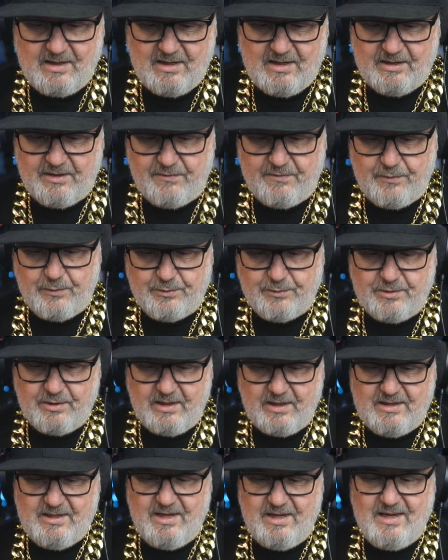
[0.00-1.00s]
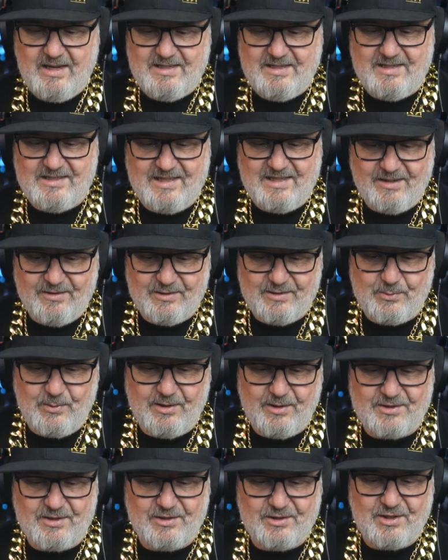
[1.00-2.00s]
the full days there as
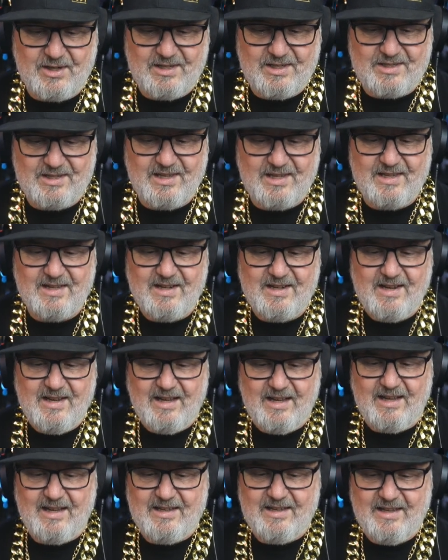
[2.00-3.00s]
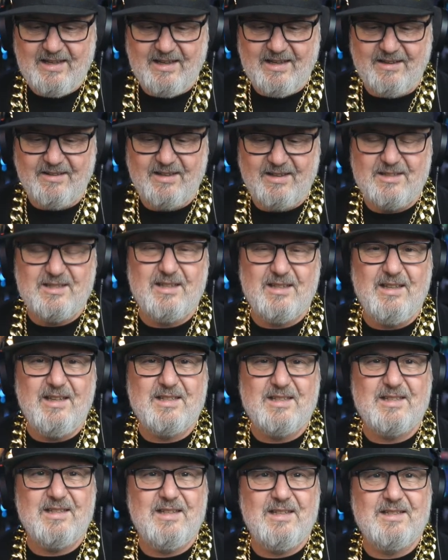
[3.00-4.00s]
well. So JC, yeah,
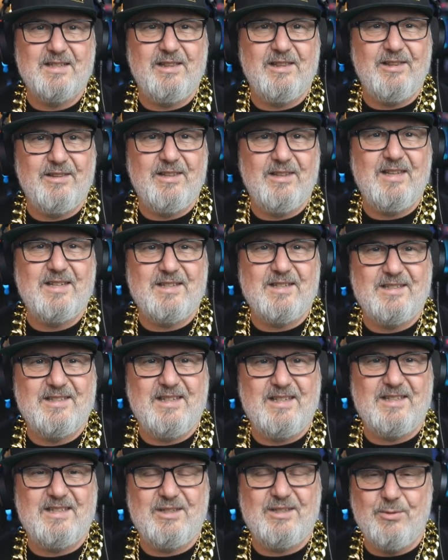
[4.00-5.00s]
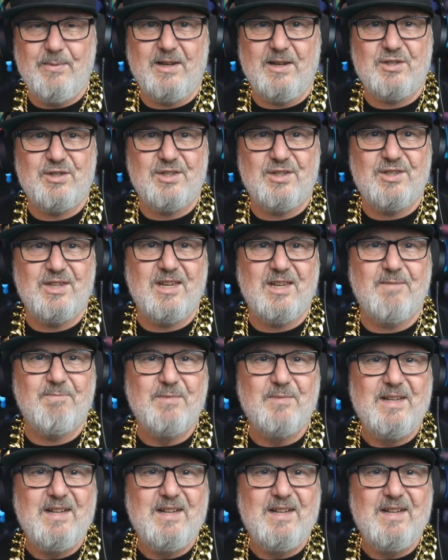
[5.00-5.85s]
there's just too much to see.